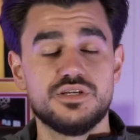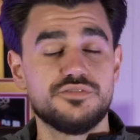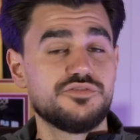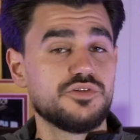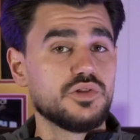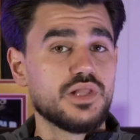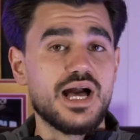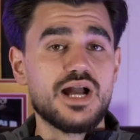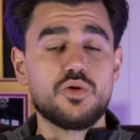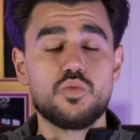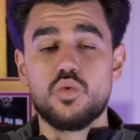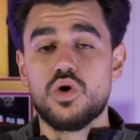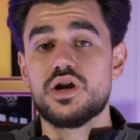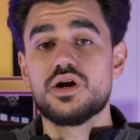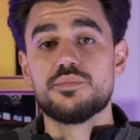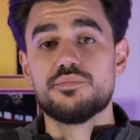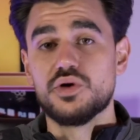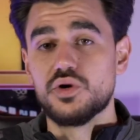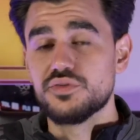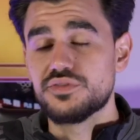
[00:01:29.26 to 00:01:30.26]
if you lack one or
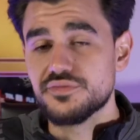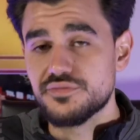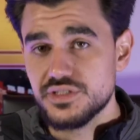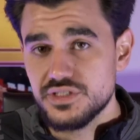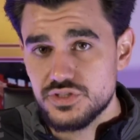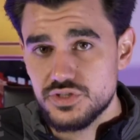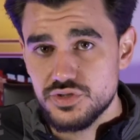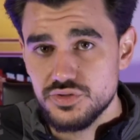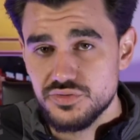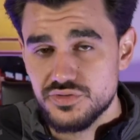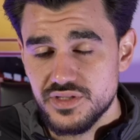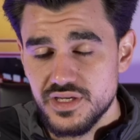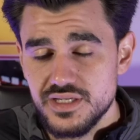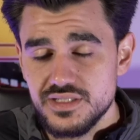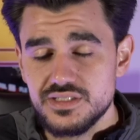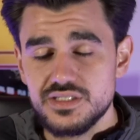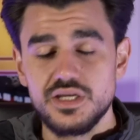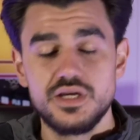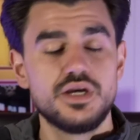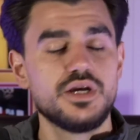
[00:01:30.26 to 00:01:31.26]
both of these two
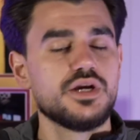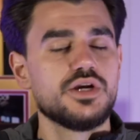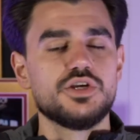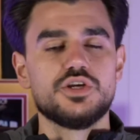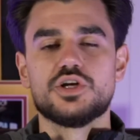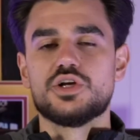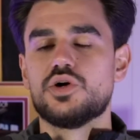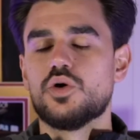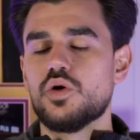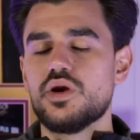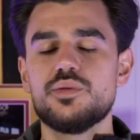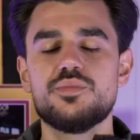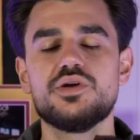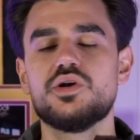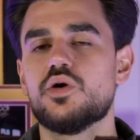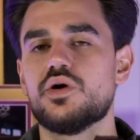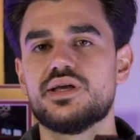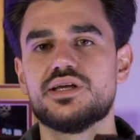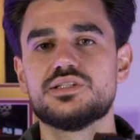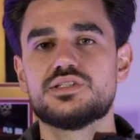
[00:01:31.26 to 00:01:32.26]
things, you're going to be
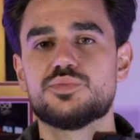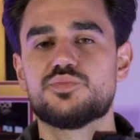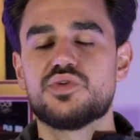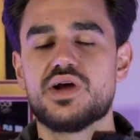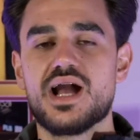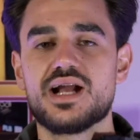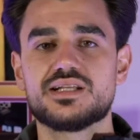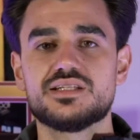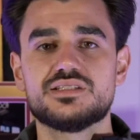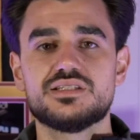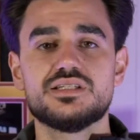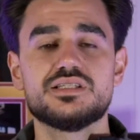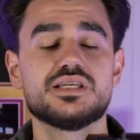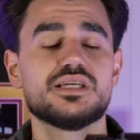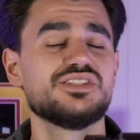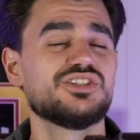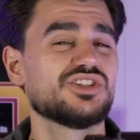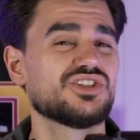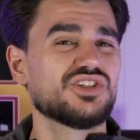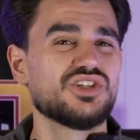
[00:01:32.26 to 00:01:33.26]
going into practices
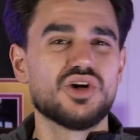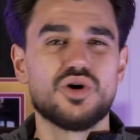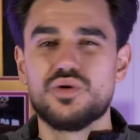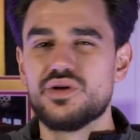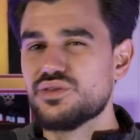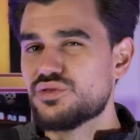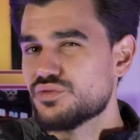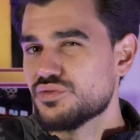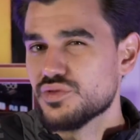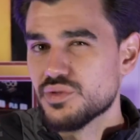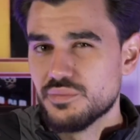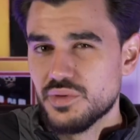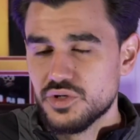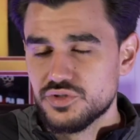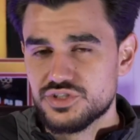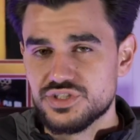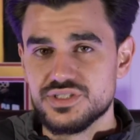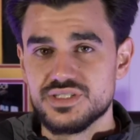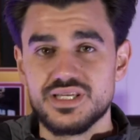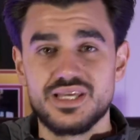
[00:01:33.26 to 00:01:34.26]
and just going through the
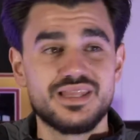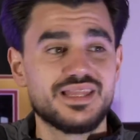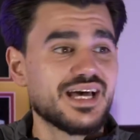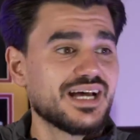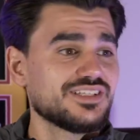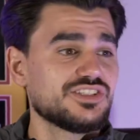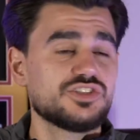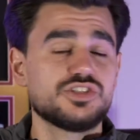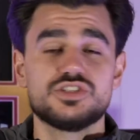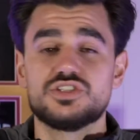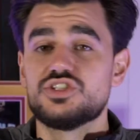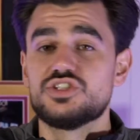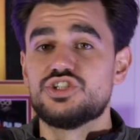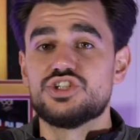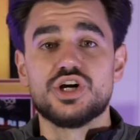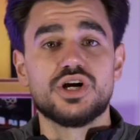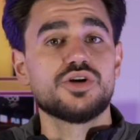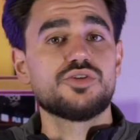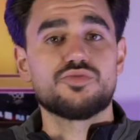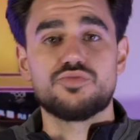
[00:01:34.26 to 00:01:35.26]
motions. And that's just
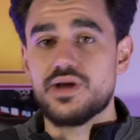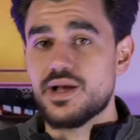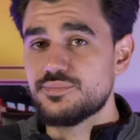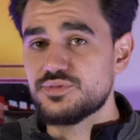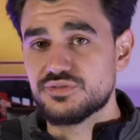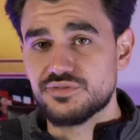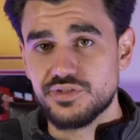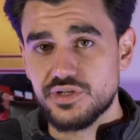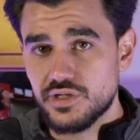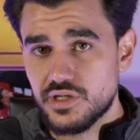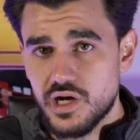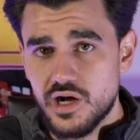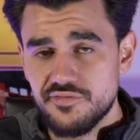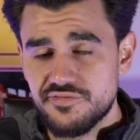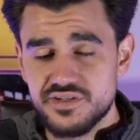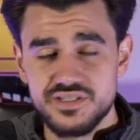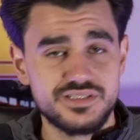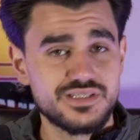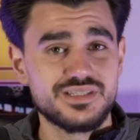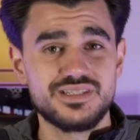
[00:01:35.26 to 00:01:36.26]
junk reps for your
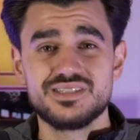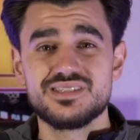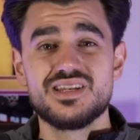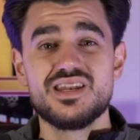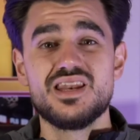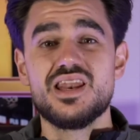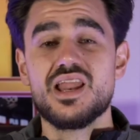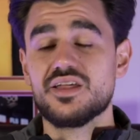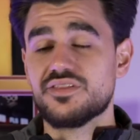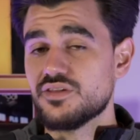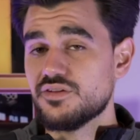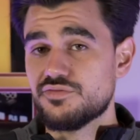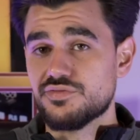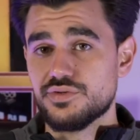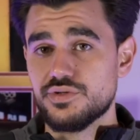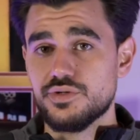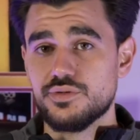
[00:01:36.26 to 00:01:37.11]
confidence. It does nothing for you.